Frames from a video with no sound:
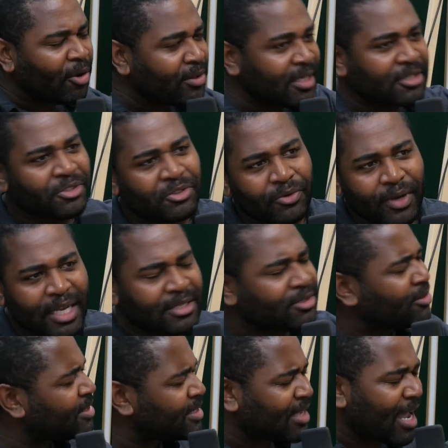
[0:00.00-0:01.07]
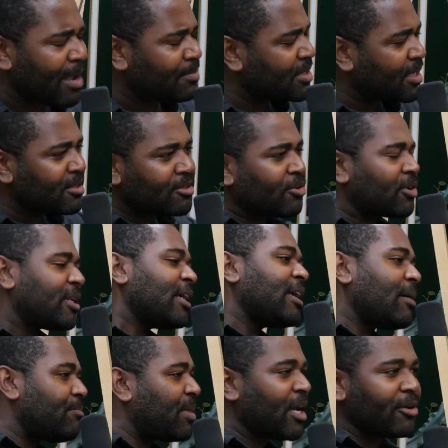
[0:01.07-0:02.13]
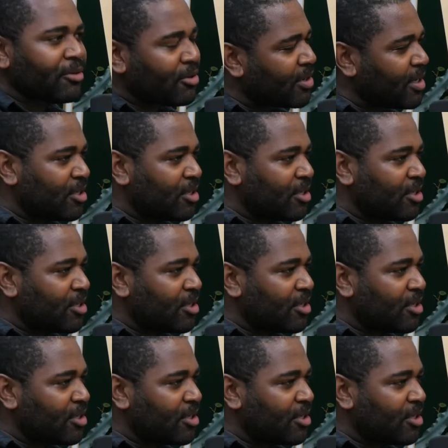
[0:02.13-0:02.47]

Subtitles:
All these screens, all these haptics, they're going to get better.